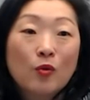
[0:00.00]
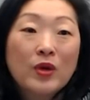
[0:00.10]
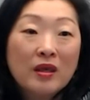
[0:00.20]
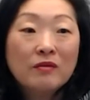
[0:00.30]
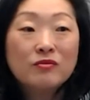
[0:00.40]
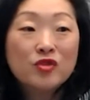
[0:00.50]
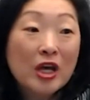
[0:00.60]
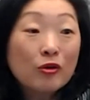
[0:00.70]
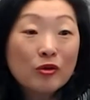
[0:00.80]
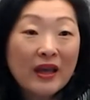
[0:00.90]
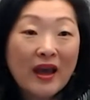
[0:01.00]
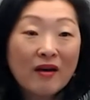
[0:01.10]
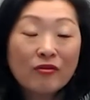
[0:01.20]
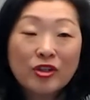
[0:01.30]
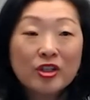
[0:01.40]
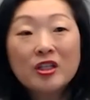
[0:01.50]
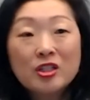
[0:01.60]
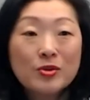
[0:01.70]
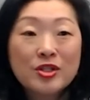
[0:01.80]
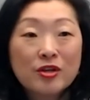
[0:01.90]
we generally have good
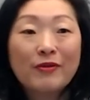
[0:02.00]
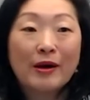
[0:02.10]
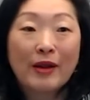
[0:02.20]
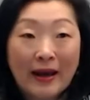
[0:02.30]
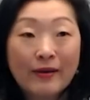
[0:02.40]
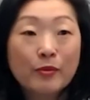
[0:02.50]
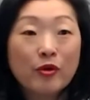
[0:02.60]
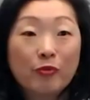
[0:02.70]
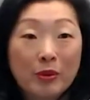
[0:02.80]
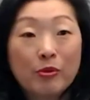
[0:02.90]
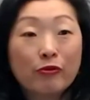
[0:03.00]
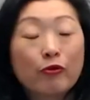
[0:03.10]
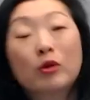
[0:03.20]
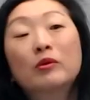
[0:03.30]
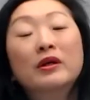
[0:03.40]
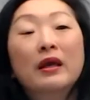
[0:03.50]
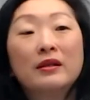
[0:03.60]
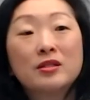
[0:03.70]
intuition about how to move people forward.